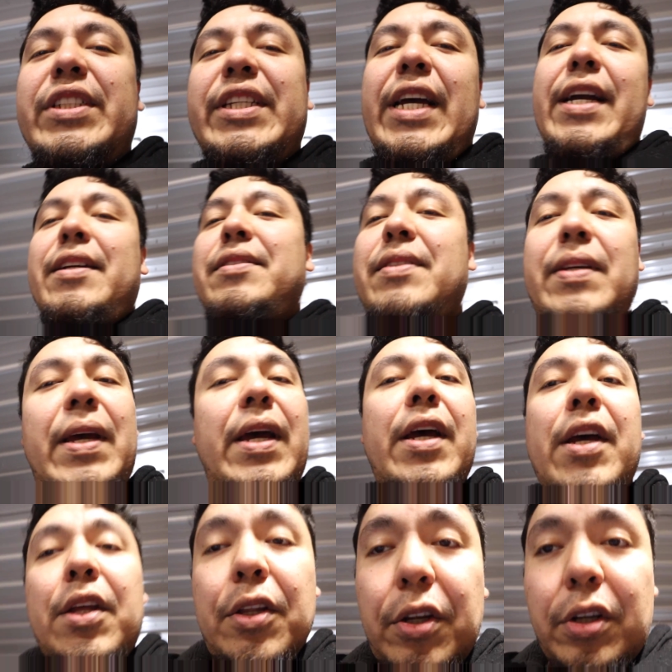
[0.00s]
seconds,
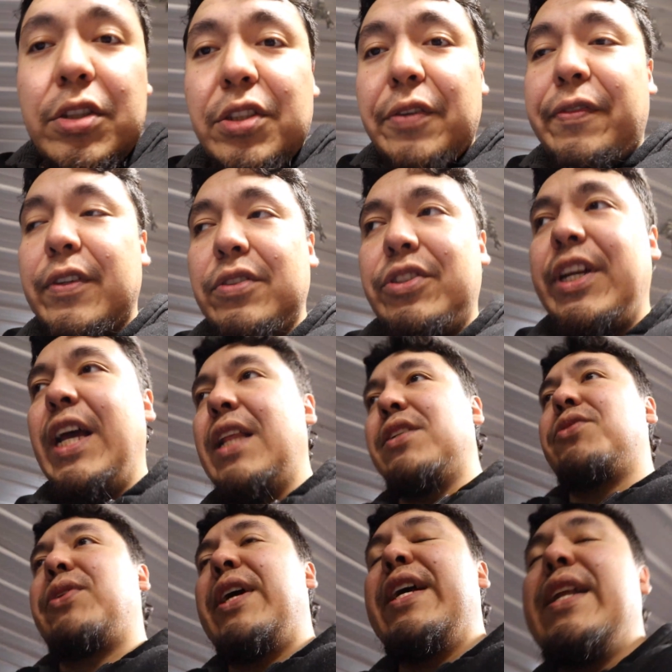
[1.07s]
there goes your first
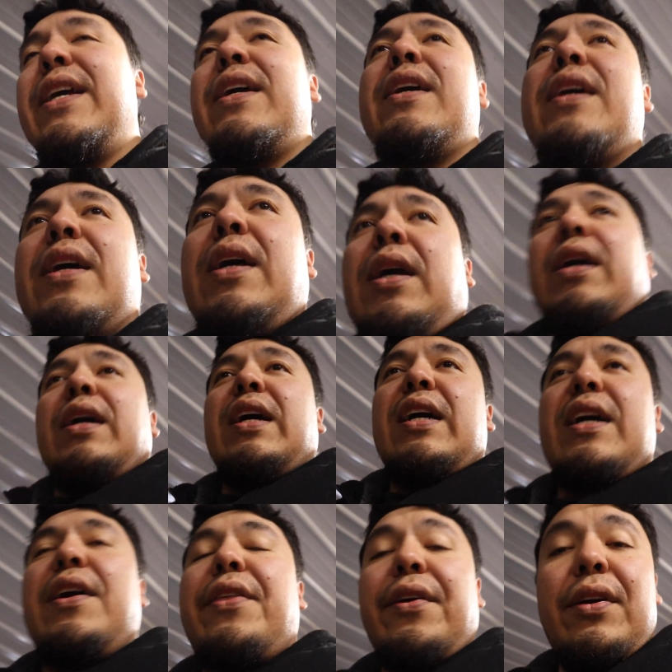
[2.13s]
challenge, right?
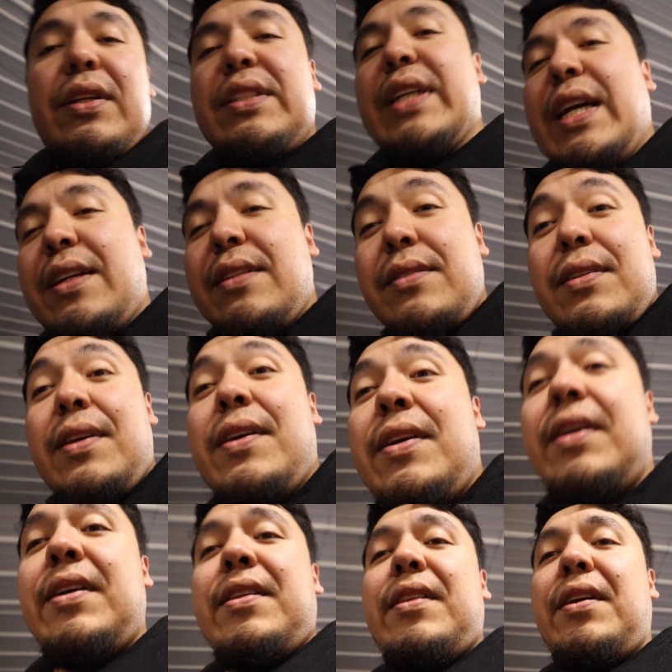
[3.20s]
30 seconds,
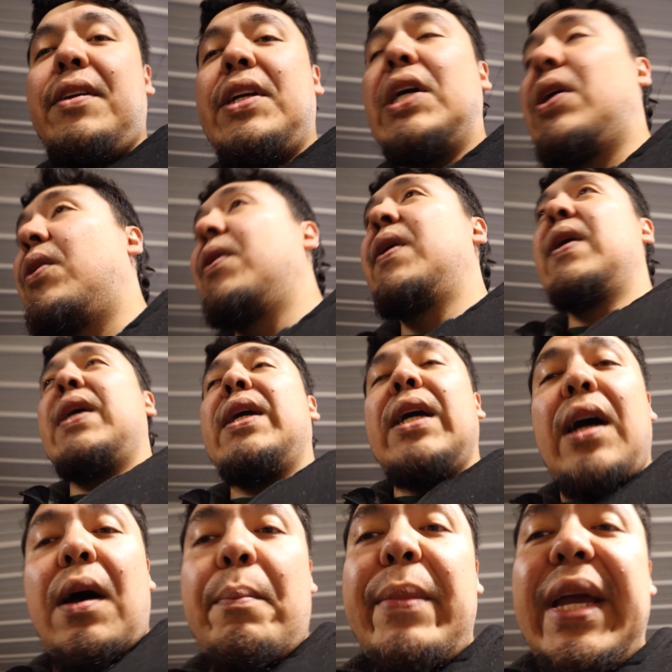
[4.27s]
there you go.
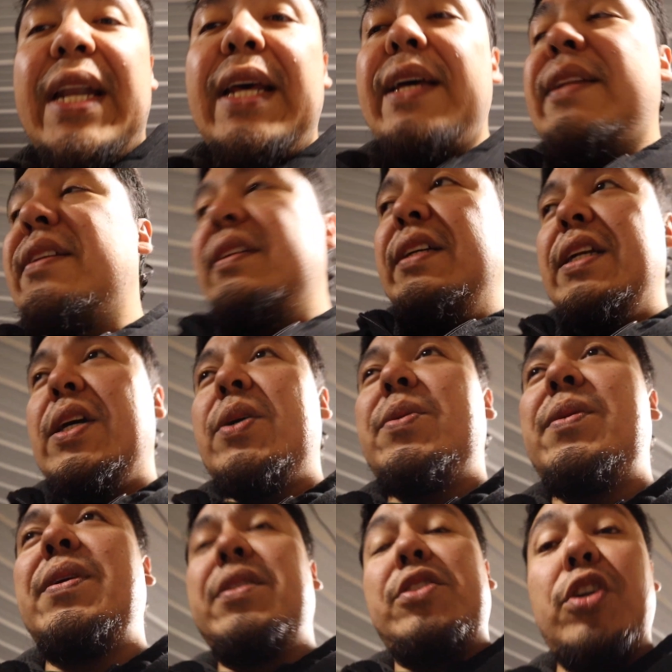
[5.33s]
A minute,
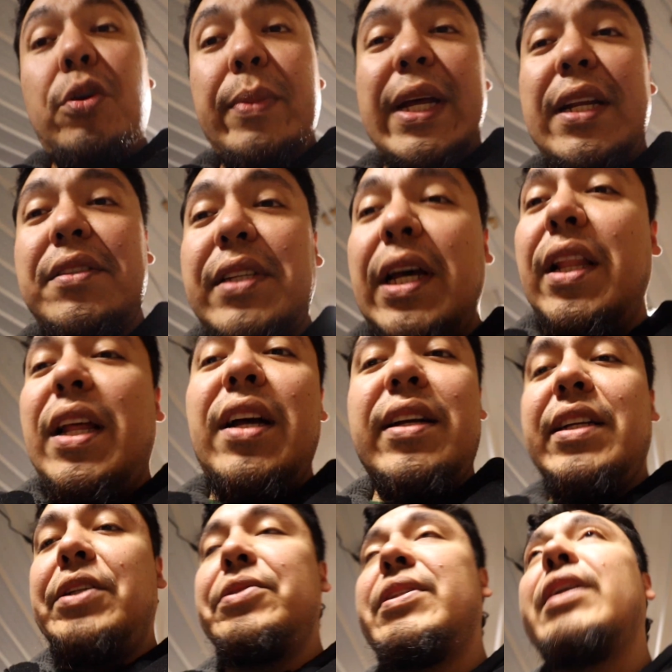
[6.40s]
2 minutes, how long
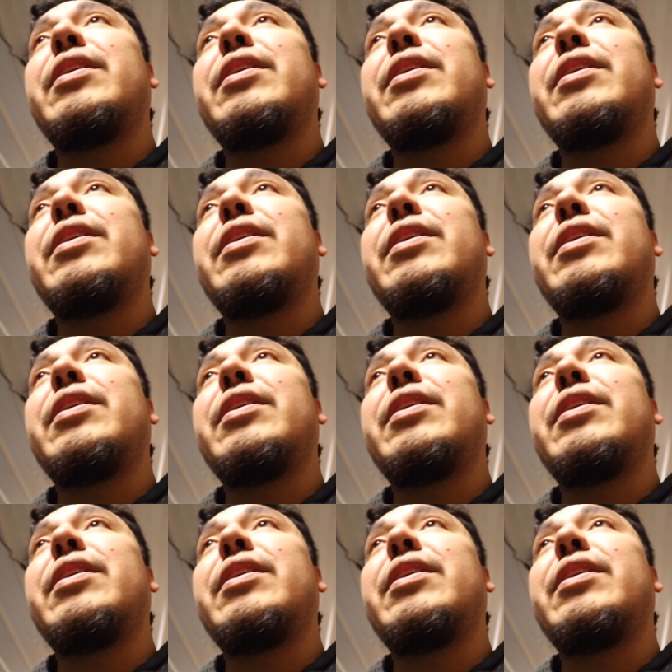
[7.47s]
can you sit